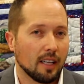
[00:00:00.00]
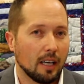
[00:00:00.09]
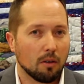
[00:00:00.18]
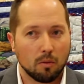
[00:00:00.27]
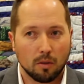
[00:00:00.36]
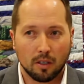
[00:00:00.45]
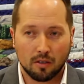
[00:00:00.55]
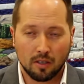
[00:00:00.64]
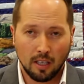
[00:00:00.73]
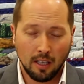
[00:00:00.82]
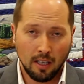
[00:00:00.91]
how it
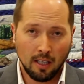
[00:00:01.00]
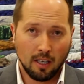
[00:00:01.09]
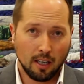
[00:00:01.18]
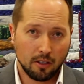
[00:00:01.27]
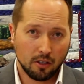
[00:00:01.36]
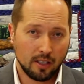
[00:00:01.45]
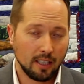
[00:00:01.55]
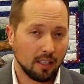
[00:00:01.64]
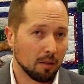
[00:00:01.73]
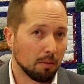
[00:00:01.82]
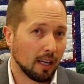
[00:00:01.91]
works.
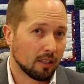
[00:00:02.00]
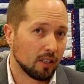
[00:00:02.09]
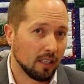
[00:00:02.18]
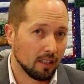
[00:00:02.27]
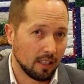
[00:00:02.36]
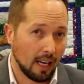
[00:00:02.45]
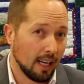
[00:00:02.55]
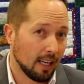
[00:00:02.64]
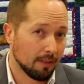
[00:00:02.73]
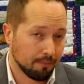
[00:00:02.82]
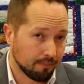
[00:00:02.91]
Understanding that blockchain
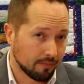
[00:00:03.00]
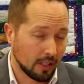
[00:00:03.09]
can